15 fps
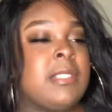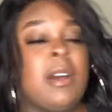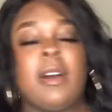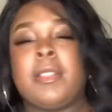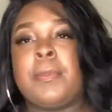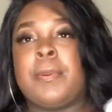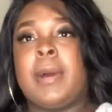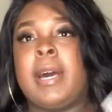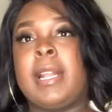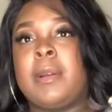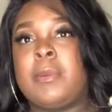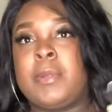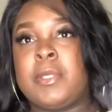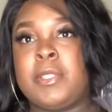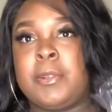all the
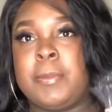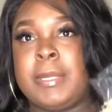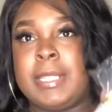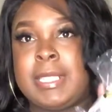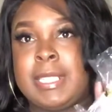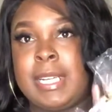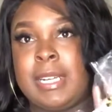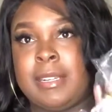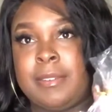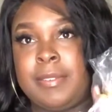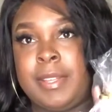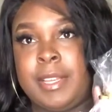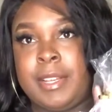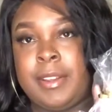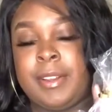product will still be inside of
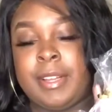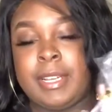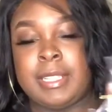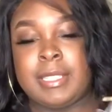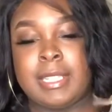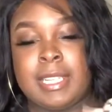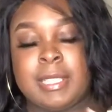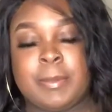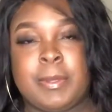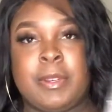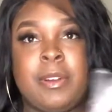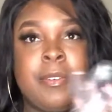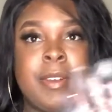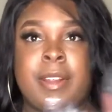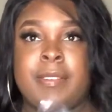here, and it's not spilling
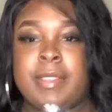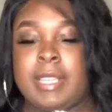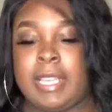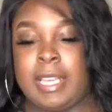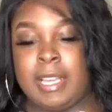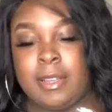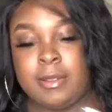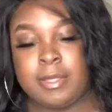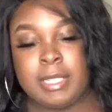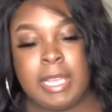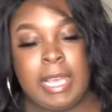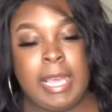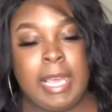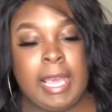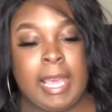over to everything else.
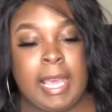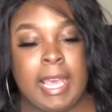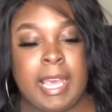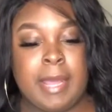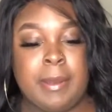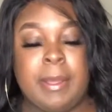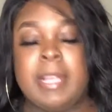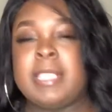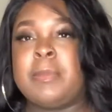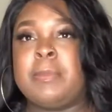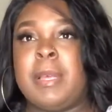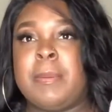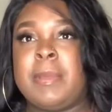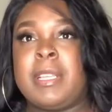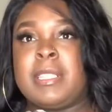And it's a
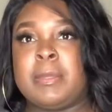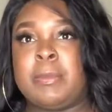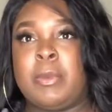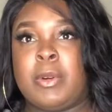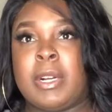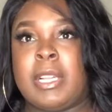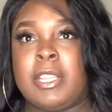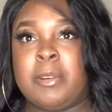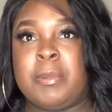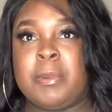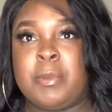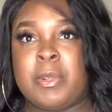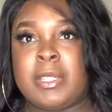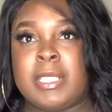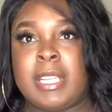little
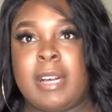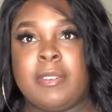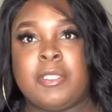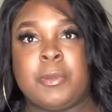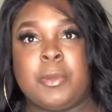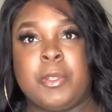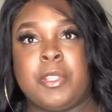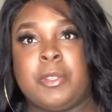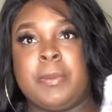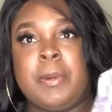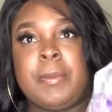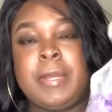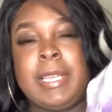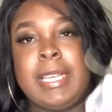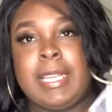bit more salvageable. You can be
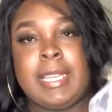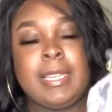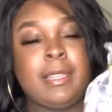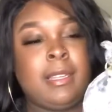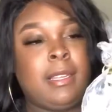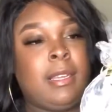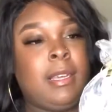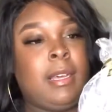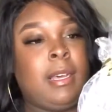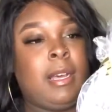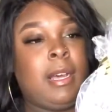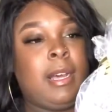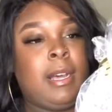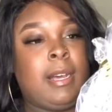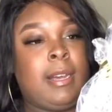able to get it,
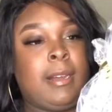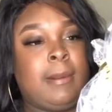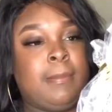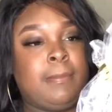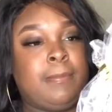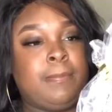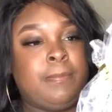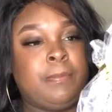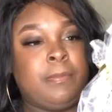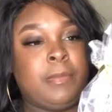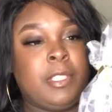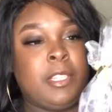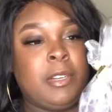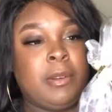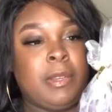
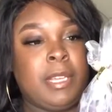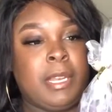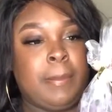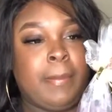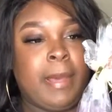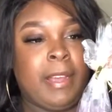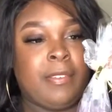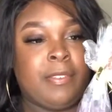get it back